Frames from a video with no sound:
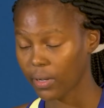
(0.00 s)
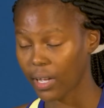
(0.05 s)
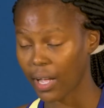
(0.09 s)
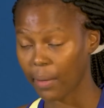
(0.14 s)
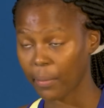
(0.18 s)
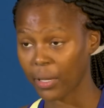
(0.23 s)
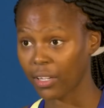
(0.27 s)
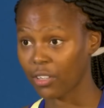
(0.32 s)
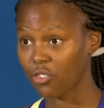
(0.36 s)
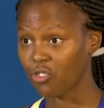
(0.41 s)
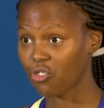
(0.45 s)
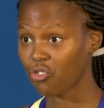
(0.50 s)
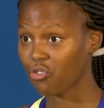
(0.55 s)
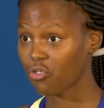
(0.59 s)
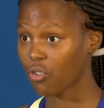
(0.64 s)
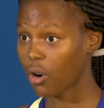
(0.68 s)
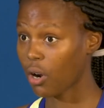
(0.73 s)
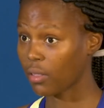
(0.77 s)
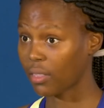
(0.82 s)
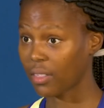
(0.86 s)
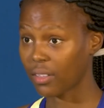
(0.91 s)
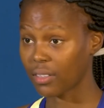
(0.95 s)
coming in
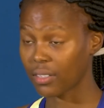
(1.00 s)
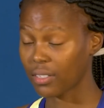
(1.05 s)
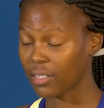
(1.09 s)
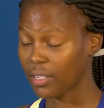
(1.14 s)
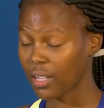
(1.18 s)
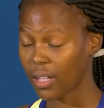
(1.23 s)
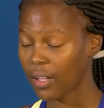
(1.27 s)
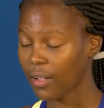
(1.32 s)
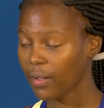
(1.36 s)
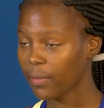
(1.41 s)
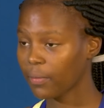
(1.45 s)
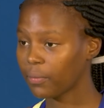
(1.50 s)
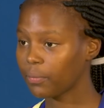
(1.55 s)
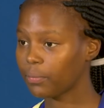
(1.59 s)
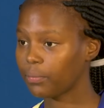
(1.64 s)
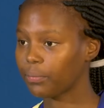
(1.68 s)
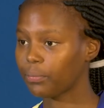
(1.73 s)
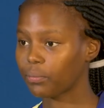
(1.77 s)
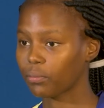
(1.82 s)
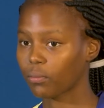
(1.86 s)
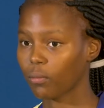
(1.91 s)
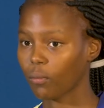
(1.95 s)
strong this year.
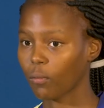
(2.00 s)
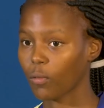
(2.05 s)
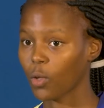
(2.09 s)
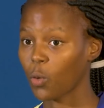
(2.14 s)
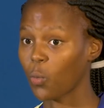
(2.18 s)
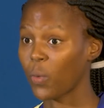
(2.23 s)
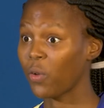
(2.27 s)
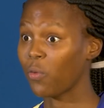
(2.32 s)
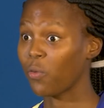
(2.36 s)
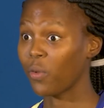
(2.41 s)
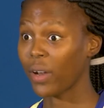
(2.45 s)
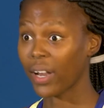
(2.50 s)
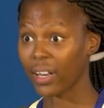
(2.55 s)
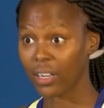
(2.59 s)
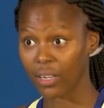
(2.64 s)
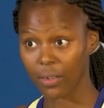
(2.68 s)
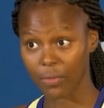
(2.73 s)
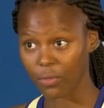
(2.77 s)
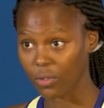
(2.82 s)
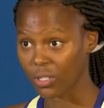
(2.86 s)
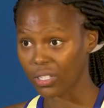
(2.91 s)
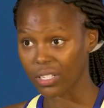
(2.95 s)
We're ready
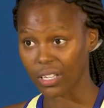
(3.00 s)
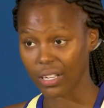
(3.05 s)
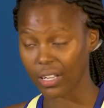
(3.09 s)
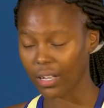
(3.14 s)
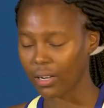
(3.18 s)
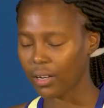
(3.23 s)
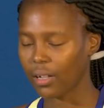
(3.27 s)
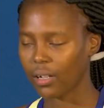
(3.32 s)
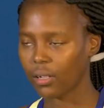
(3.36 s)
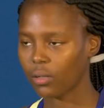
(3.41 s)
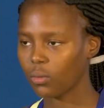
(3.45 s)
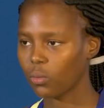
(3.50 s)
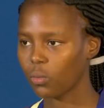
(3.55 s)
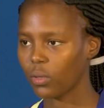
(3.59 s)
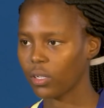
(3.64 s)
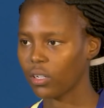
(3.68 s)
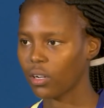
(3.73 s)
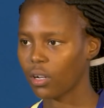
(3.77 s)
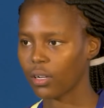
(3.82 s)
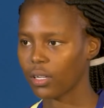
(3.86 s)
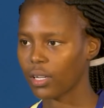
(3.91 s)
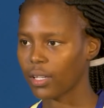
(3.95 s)
for TNL. We're
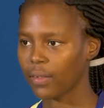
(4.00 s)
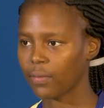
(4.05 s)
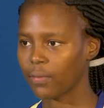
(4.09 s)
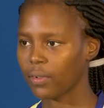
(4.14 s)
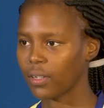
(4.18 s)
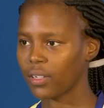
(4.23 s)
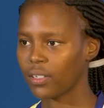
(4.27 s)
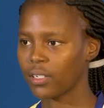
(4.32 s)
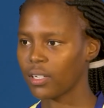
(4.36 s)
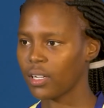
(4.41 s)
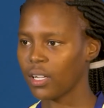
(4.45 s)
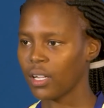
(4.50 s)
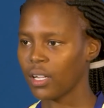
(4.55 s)
not even